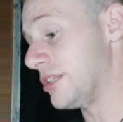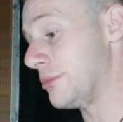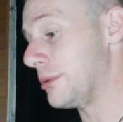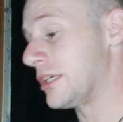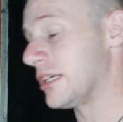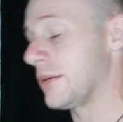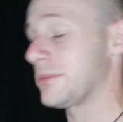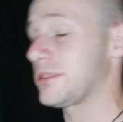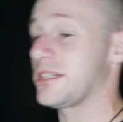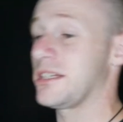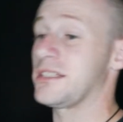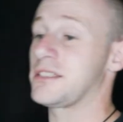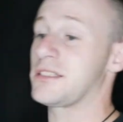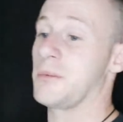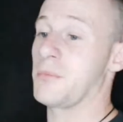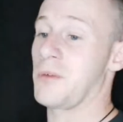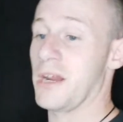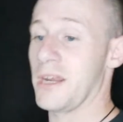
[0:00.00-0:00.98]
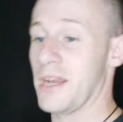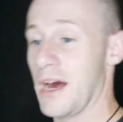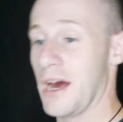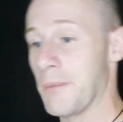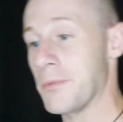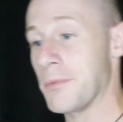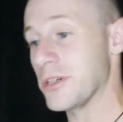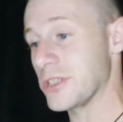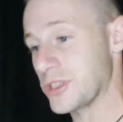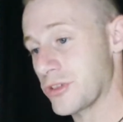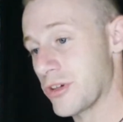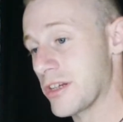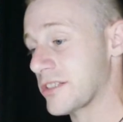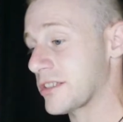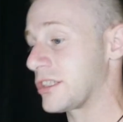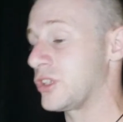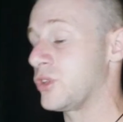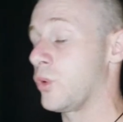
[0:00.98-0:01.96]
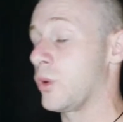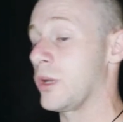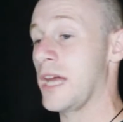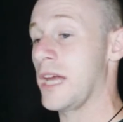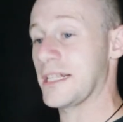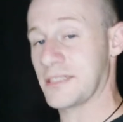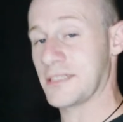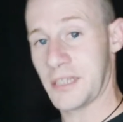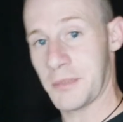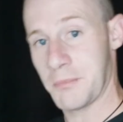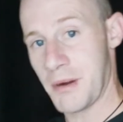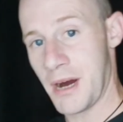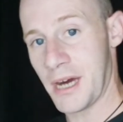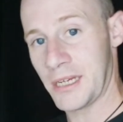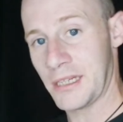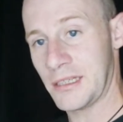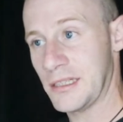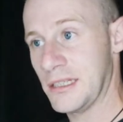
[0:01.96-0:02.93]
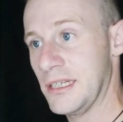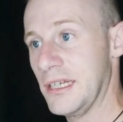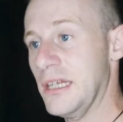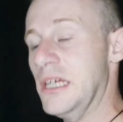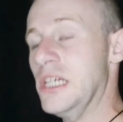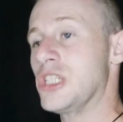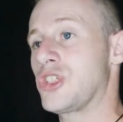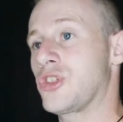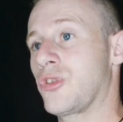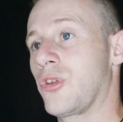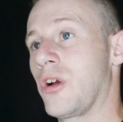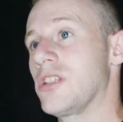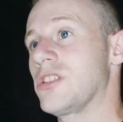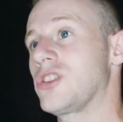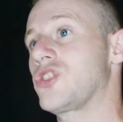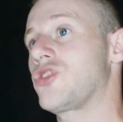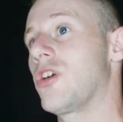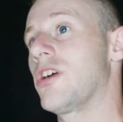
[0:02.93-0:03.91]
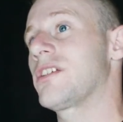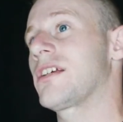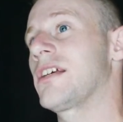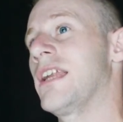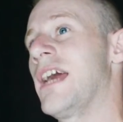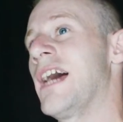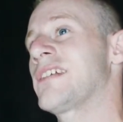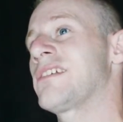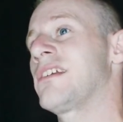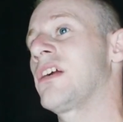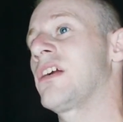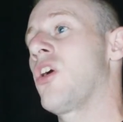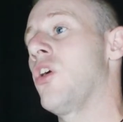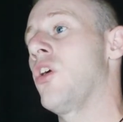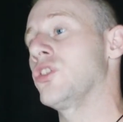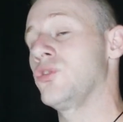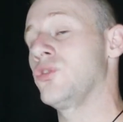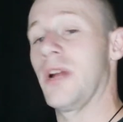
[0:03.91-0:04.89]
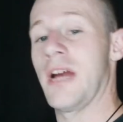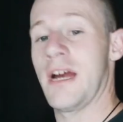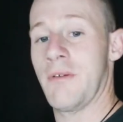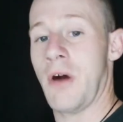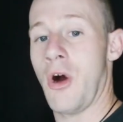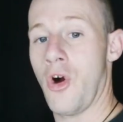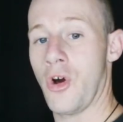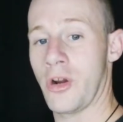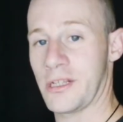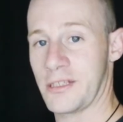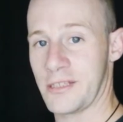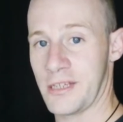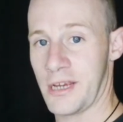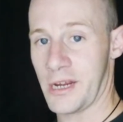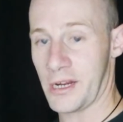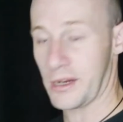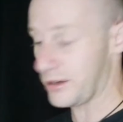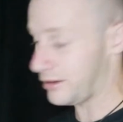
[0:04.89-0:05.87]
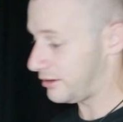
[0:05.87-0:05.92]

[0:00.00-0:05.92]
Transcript: Because I'm going to tell you something right now, bro. Stress can do a lot to the body. Stress can actually cause you to have a heart attack.